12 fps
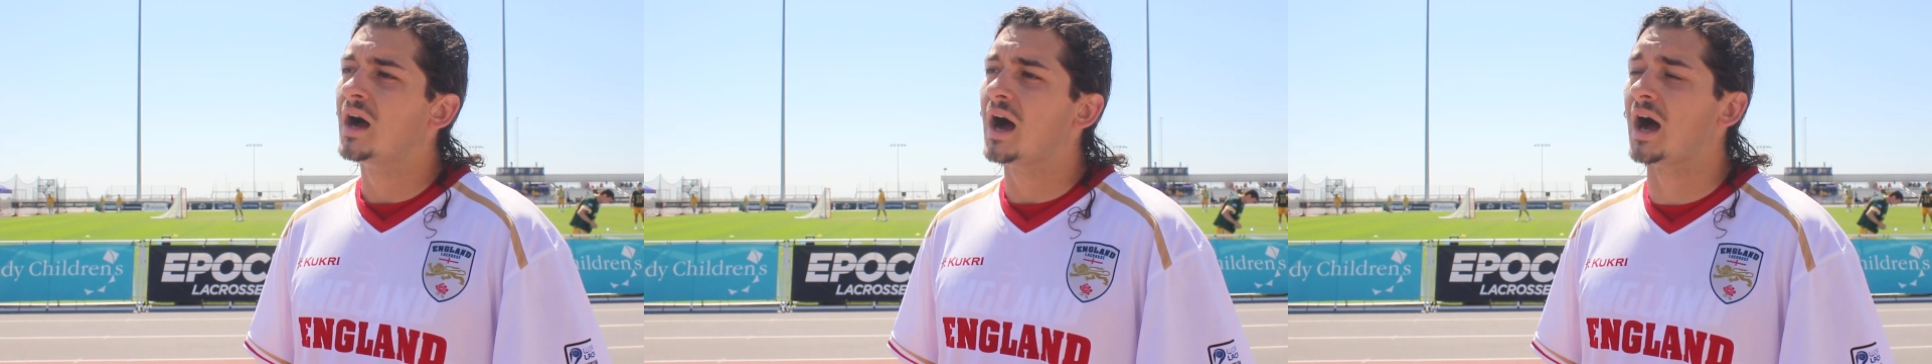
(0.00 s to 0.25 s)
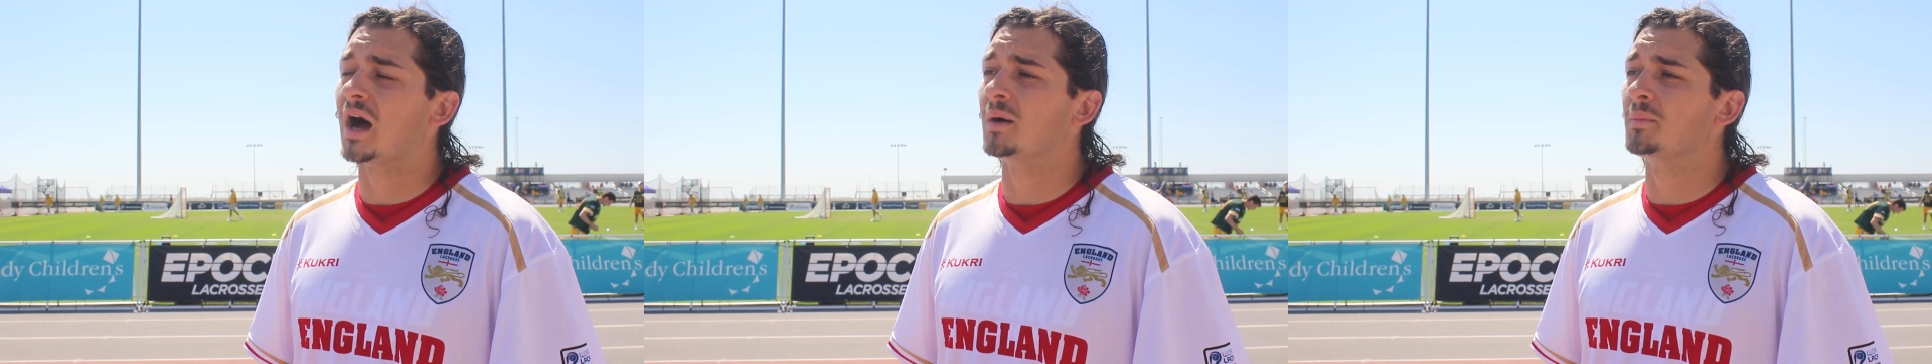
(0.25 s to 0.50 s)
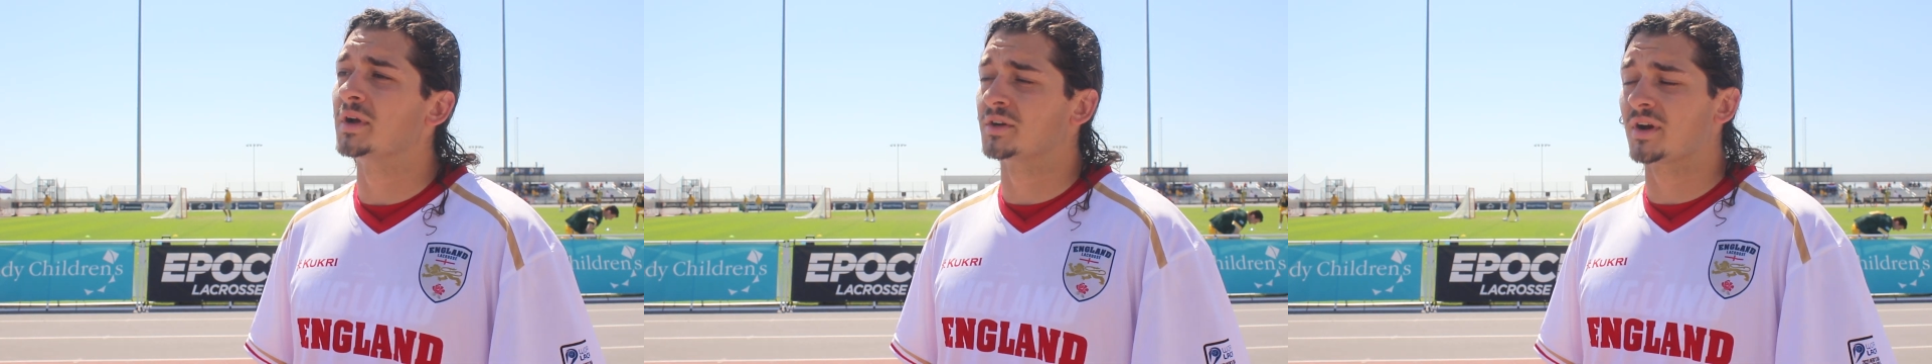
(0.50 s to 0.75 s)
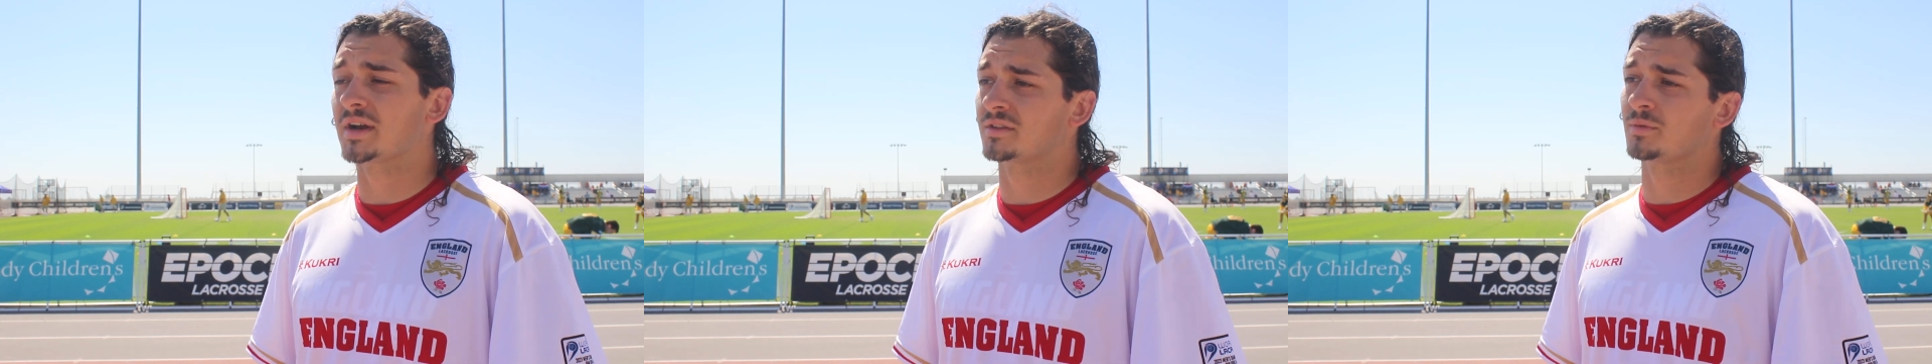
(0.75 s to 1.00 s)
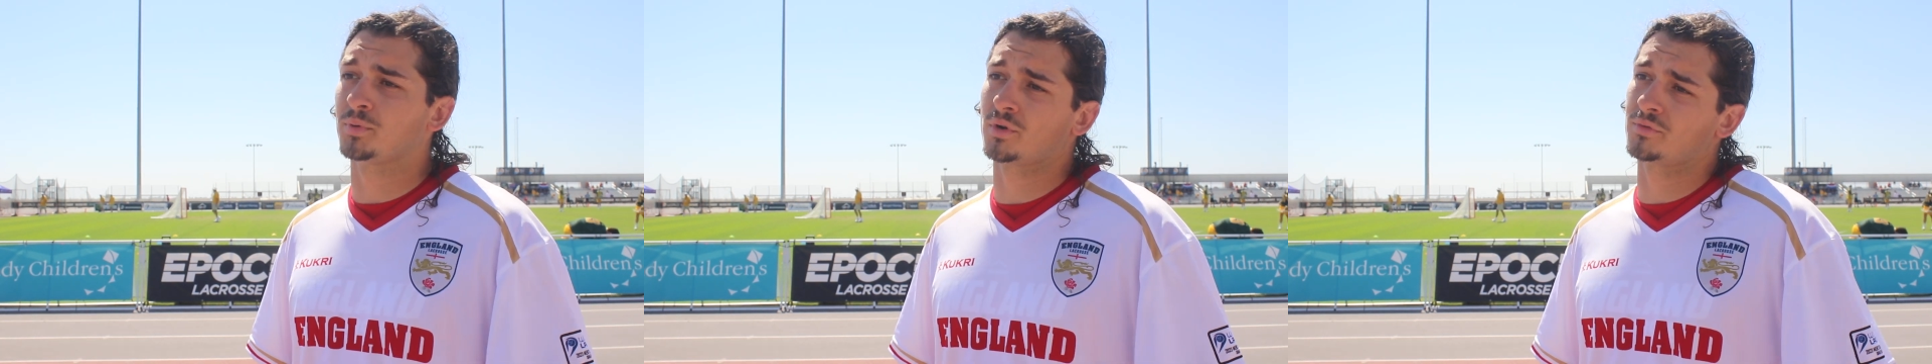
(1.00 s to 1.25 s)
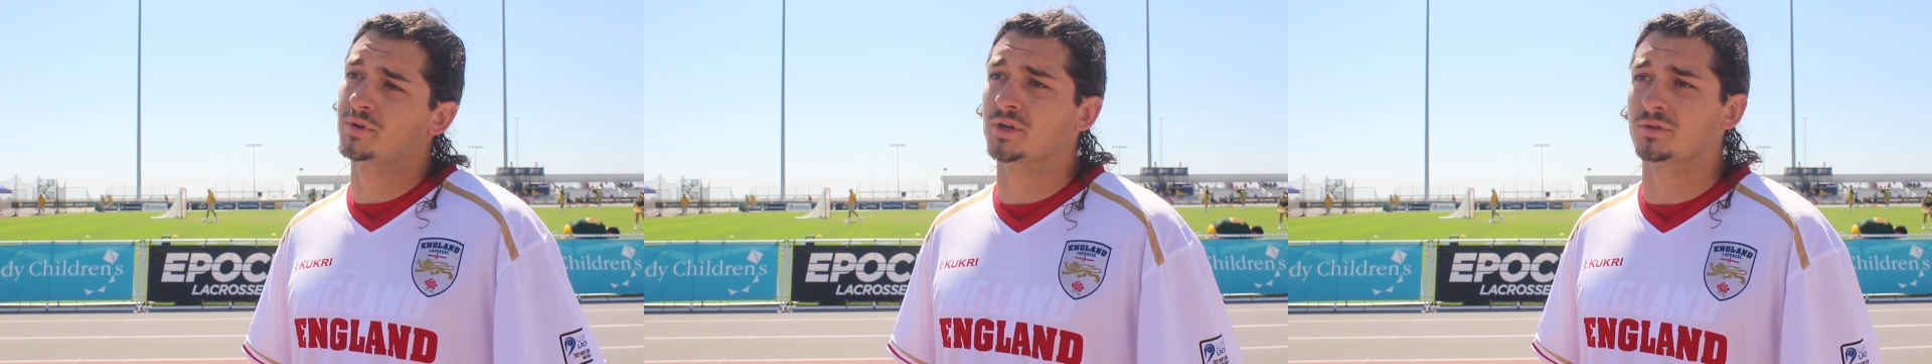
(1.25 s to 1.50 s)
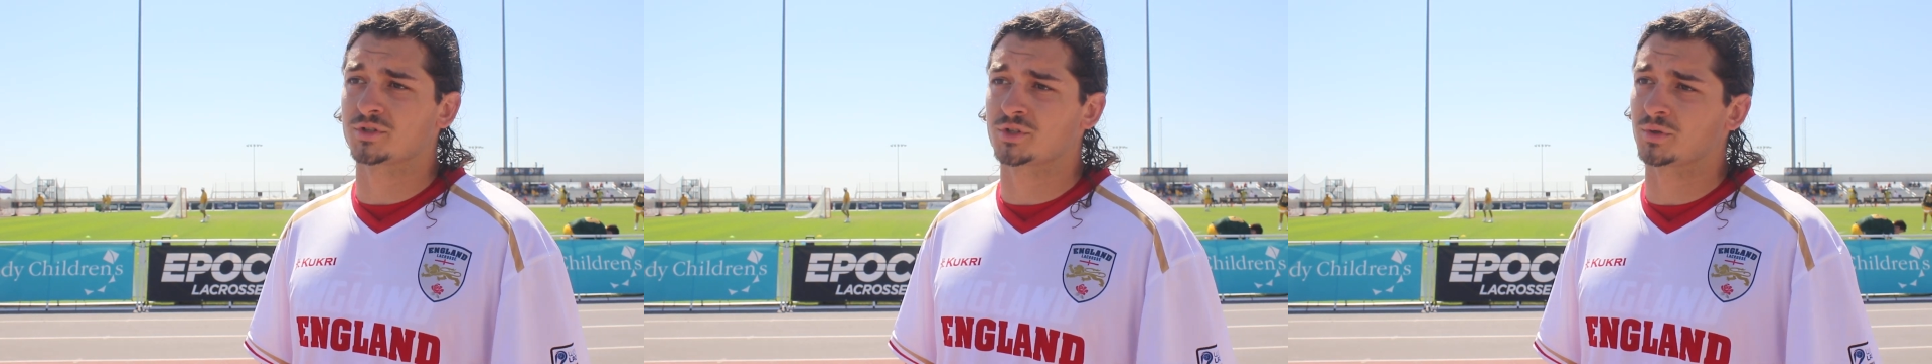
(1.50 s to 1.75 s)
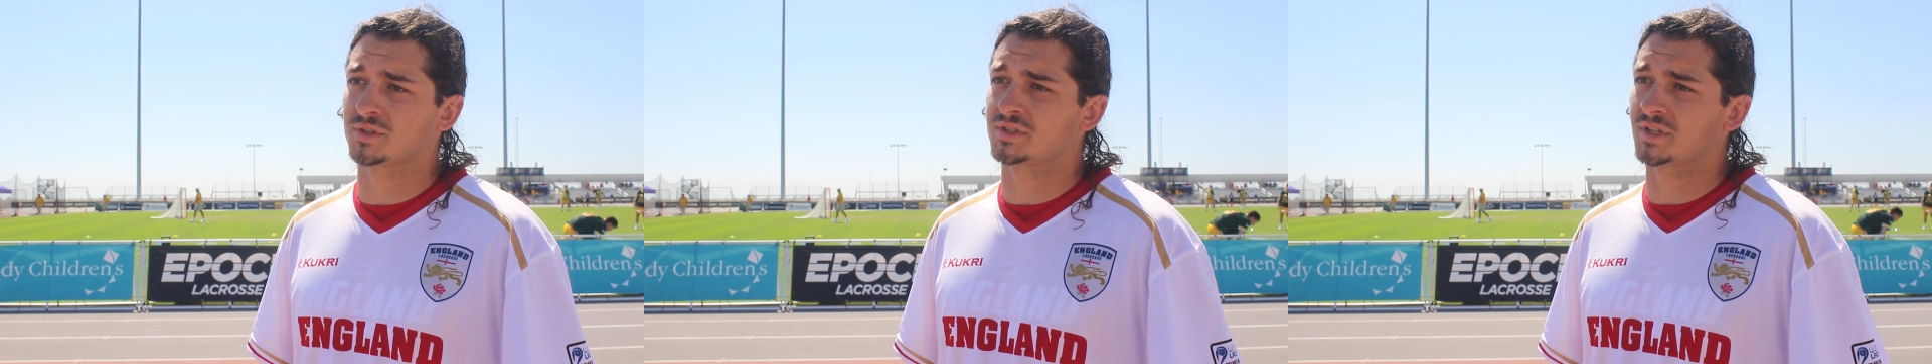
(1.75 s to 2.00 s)
And credit to Puerto Rico, the
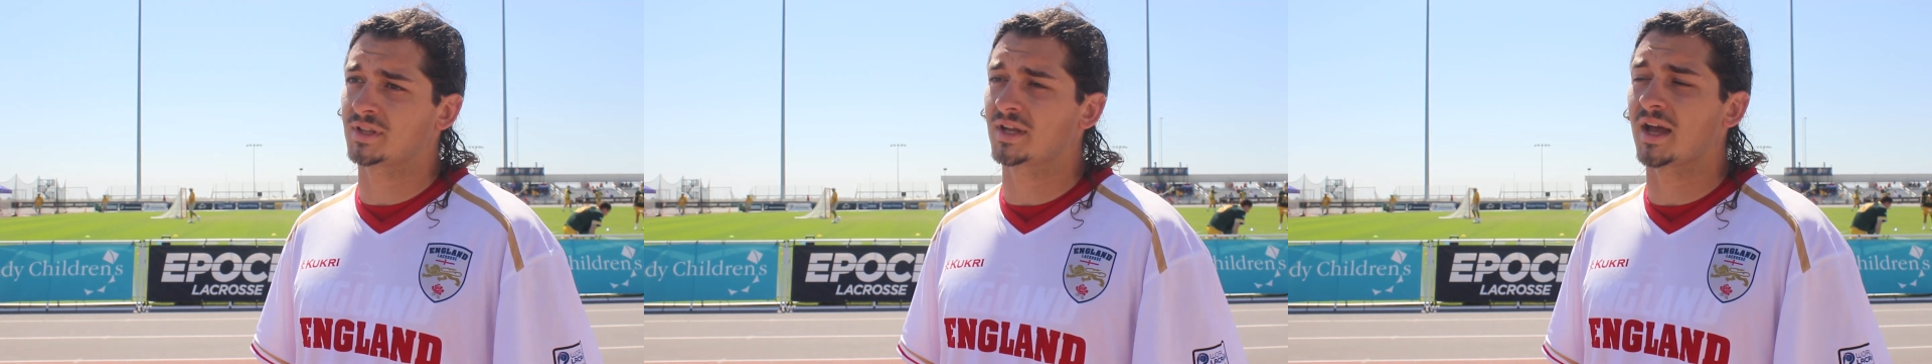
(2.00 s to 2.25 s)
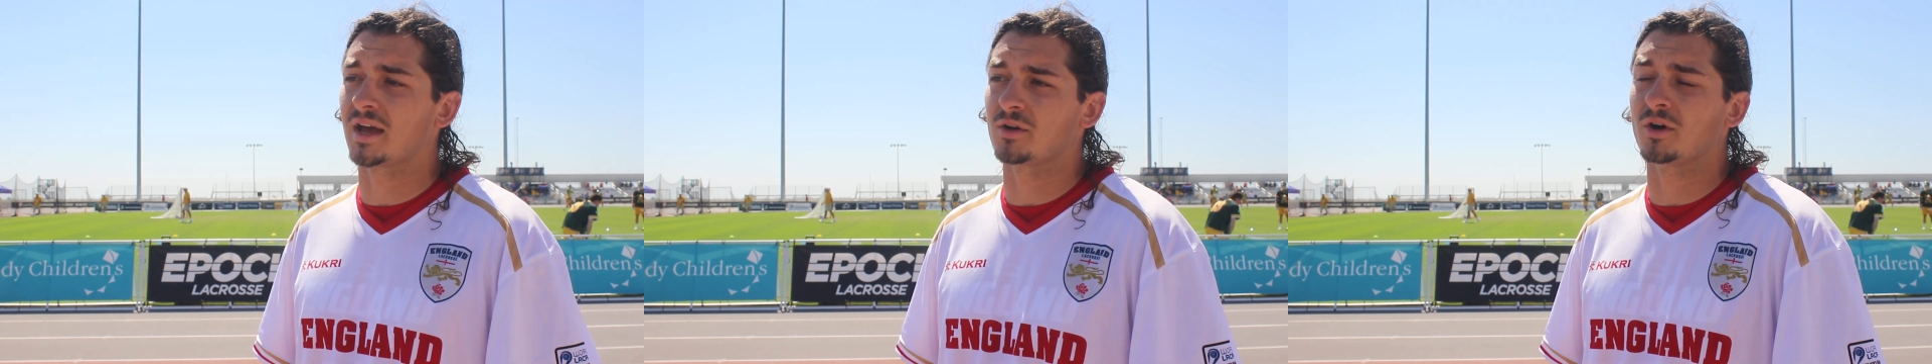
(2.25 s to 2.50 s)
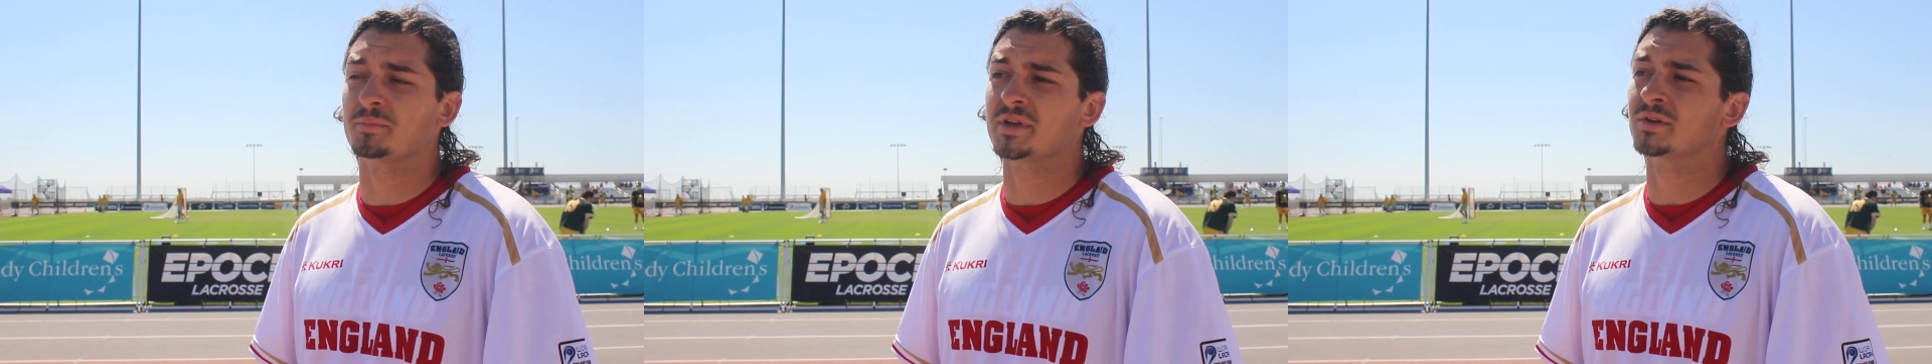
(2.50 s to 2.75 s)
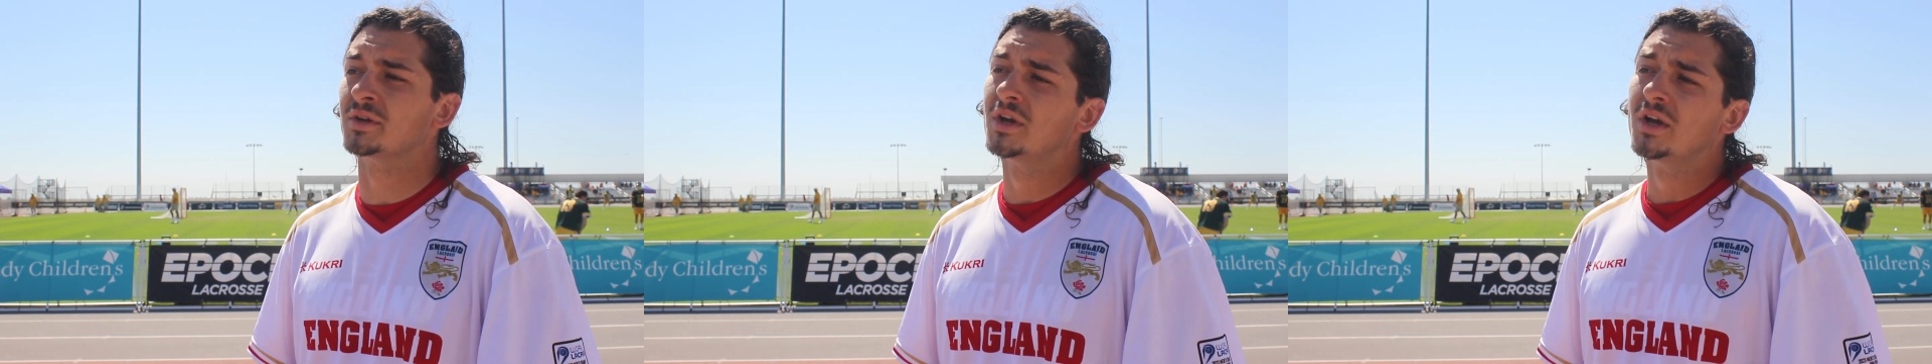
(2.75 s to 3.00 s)
short stick they had on me